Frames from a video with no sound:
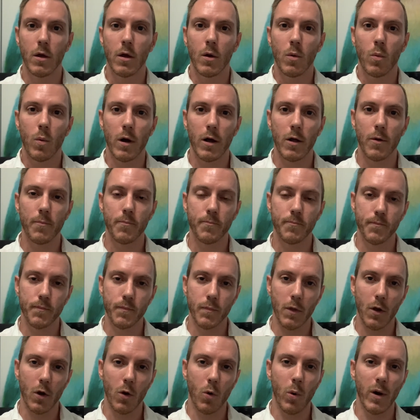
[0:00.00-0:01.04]
Well,
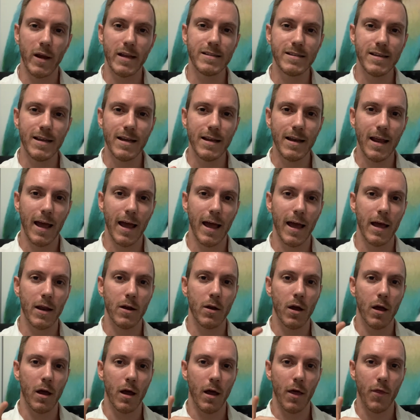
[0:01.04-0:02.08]
Queensland
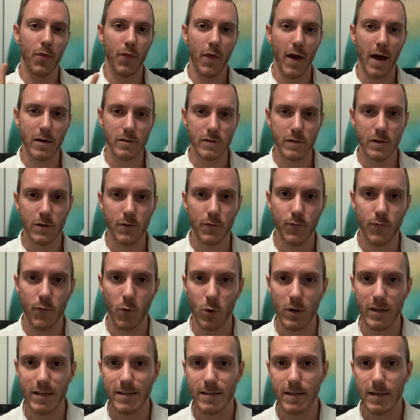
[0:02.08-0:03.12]
had
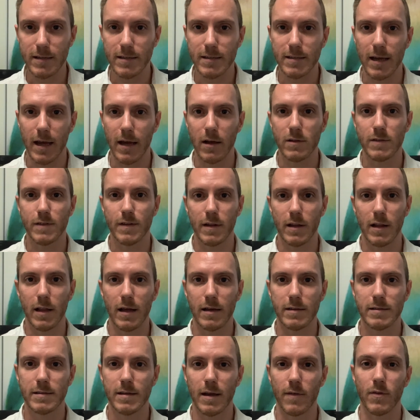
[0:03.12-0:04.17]
1,046 sales in the
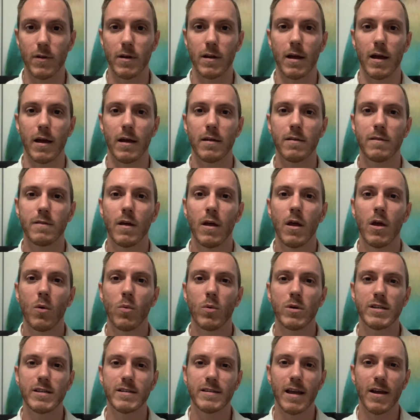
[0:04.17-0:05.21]
last 7 days,
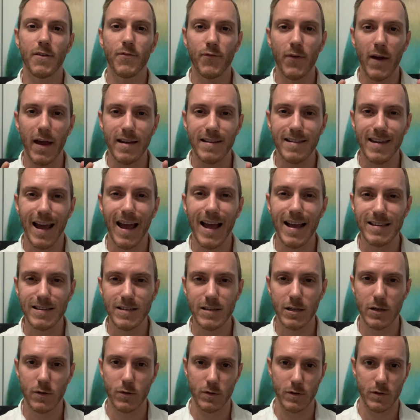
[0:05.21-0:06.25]
which is a
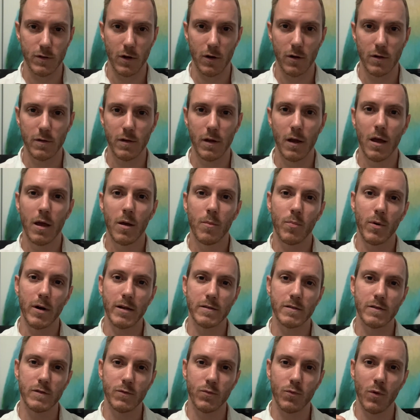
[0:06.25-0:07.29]
fantastic result, brings
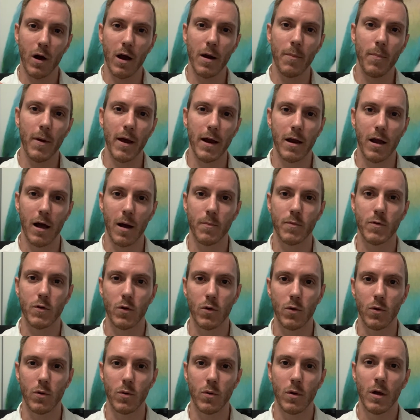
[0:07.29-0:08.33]
us right back up
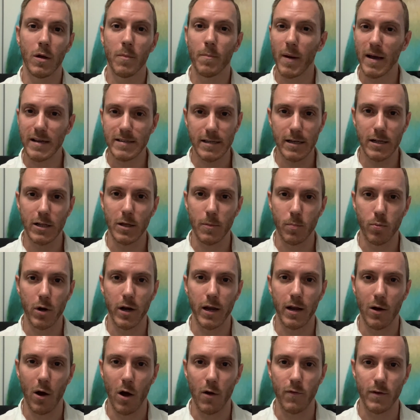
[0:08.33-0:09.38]
to basically
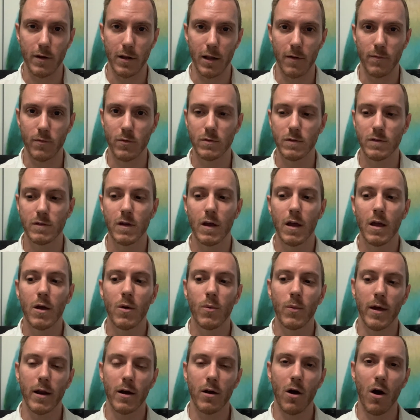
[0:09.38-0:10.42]
pre-COVID levels.
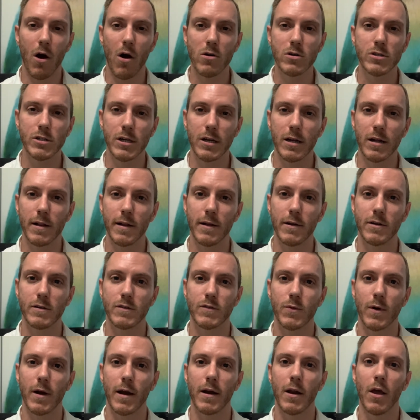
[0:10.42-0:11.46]
We had an auction clearance
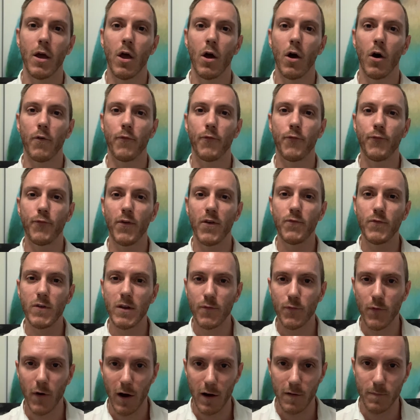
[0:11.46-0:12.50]
rate of
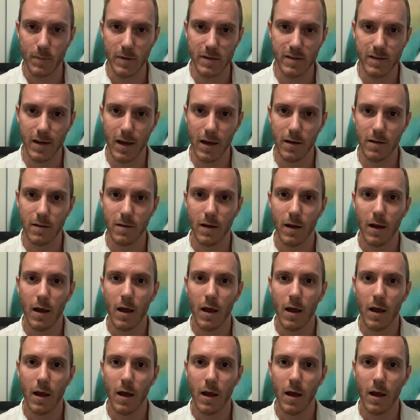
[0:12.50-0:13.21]
55%,